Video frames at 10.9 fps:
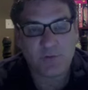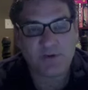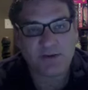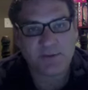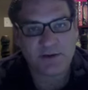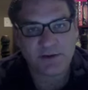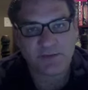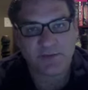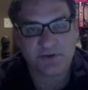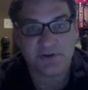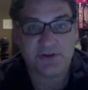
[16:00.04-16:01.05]
especially
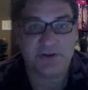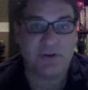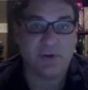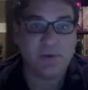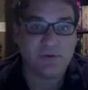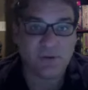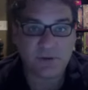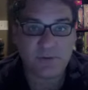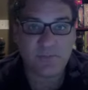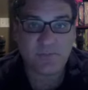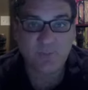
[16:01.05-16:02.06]
if there's just 2 of
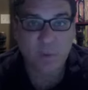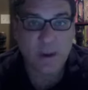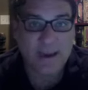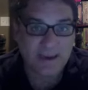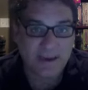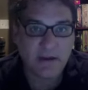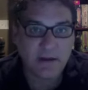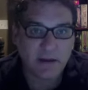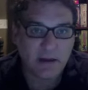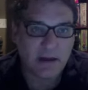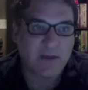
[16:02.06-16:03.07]
you waiting
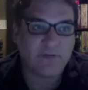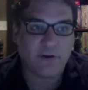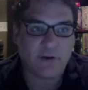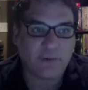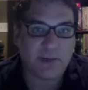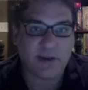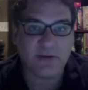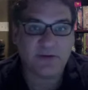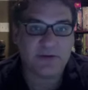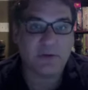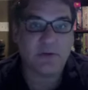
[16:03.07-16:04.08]
for other
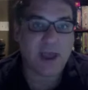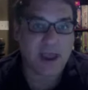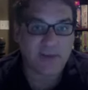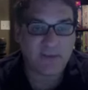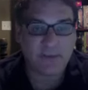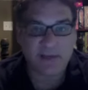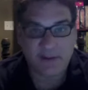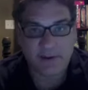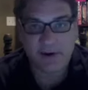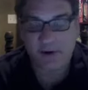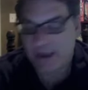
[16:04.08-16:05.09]
players to arrive to play a
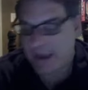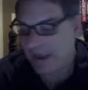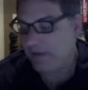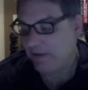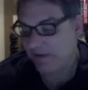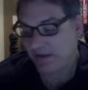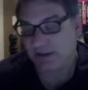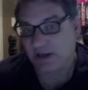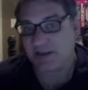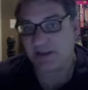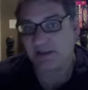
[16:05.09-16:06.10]
bigger game. I think
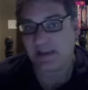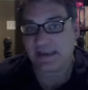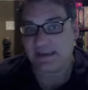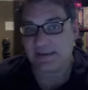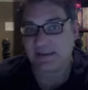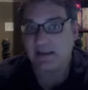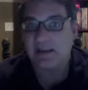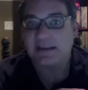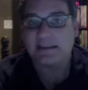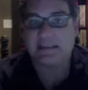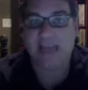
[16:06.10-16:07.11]
Dungeon Dice
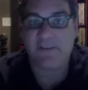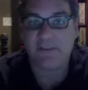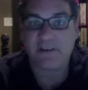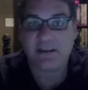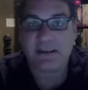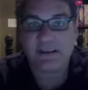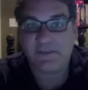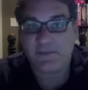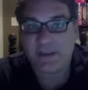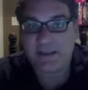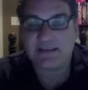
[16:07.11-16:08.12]
definitely
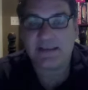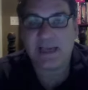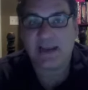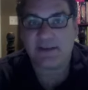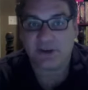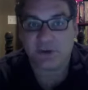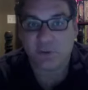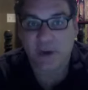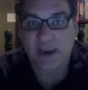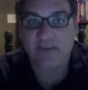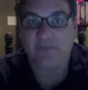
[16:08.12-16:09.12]
fits that. It's a
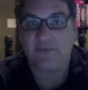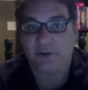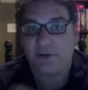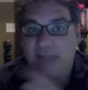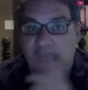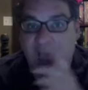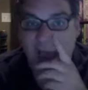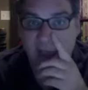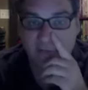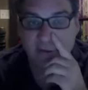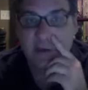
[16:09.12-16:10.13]
great filler to
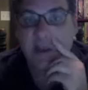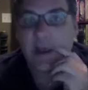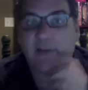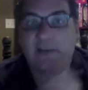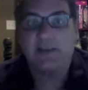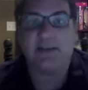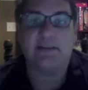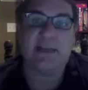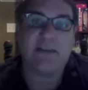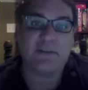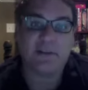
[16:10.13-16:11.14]
have. I think it's
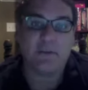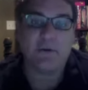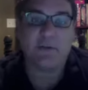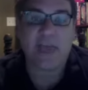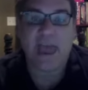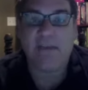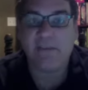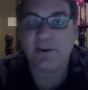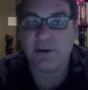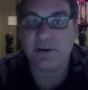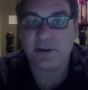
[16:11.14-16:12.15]
definitely worth
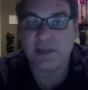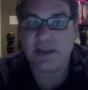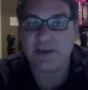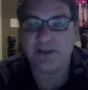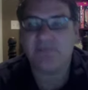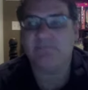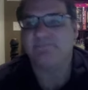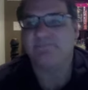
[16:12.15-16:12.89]
having in your collection.